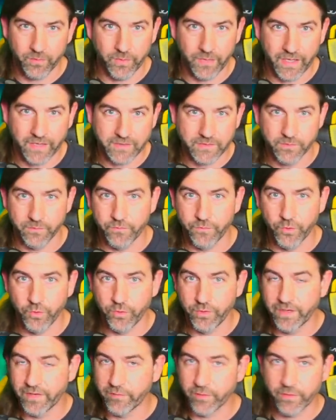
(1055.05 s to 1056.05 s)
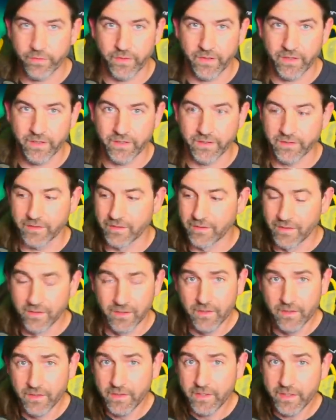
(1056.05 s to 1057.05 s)
We had some food and everything and
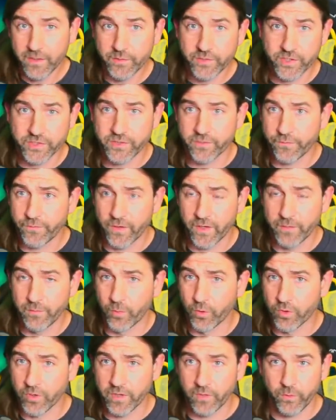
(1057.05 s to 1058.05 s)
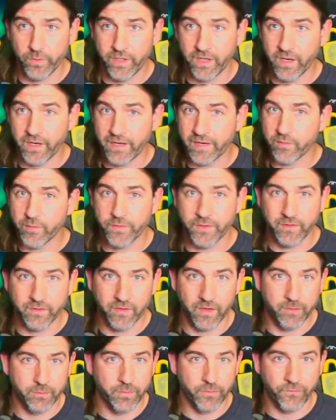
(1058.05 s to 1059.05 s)
it was just a fun morning. We got everything
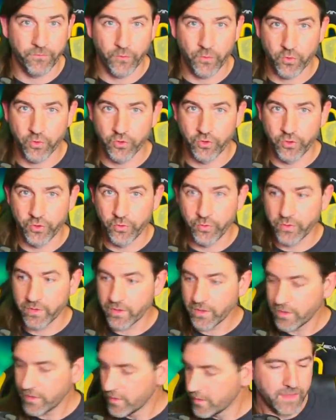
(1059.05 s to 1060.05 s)
done before noon.